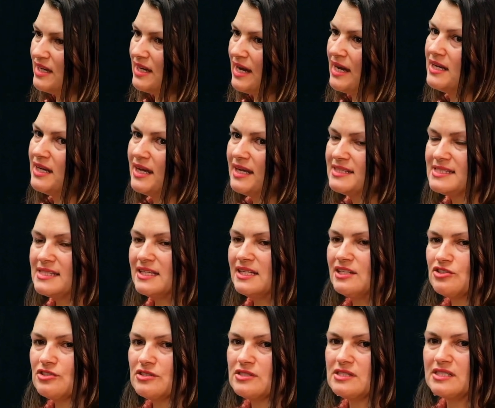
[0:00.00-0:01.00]
Yeah, and it's
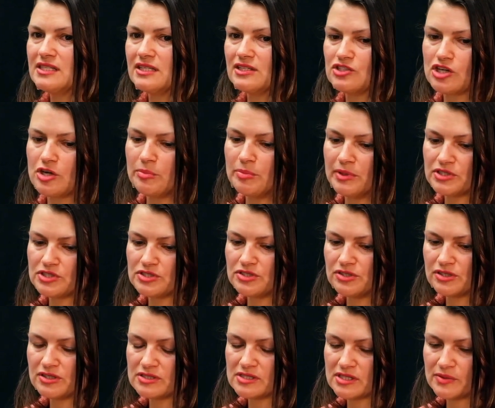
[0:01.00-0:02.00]
an interesting topic
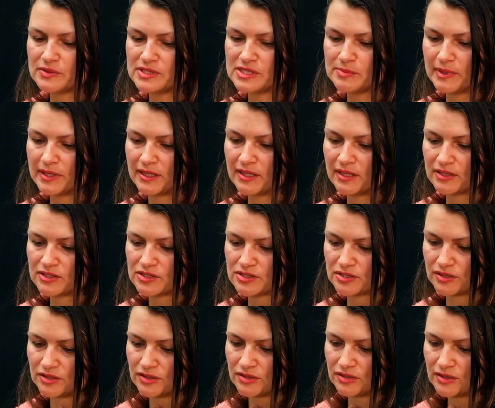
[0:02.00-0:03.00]
too, because I was speaking
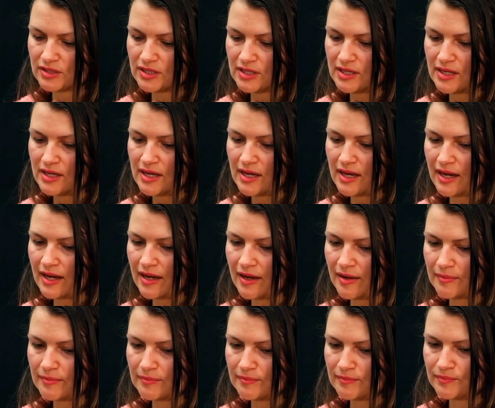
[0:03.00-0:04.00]
to
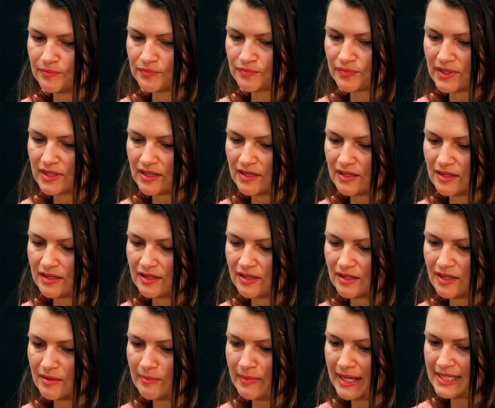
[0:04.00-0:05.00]

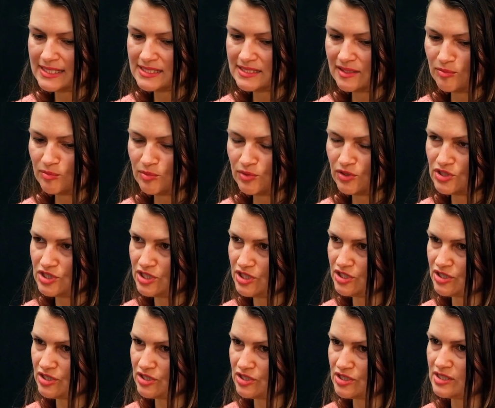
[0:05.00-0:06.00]
a an amazing
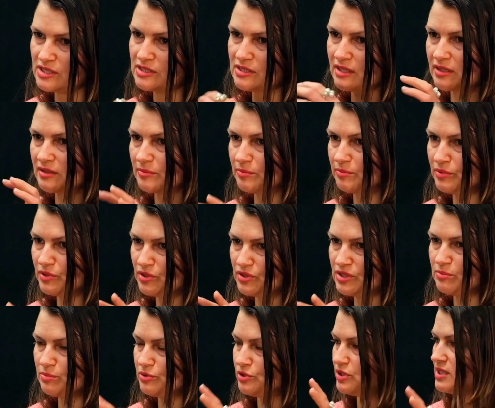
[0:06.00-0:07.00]
beautician. She's like a
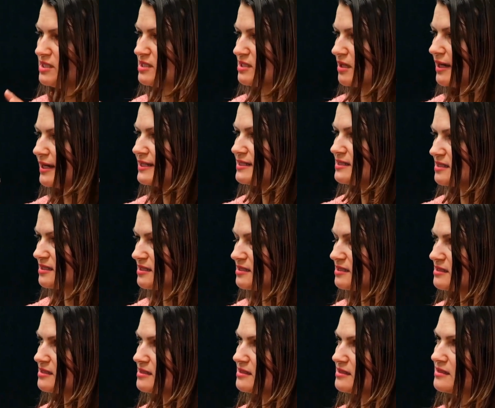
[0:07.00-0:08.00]
beauty
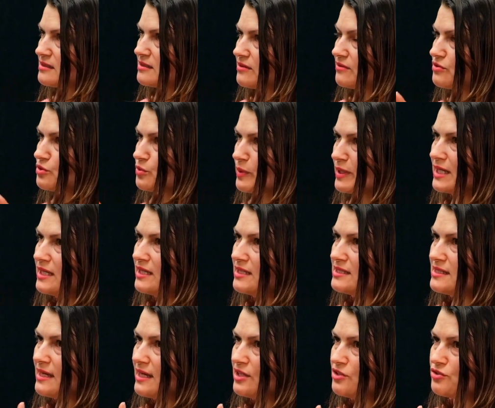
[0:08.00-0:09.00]
scientist of
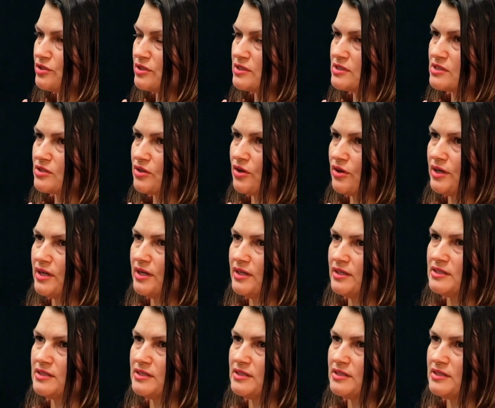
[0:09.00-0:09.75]
20 years, Andrea Scott.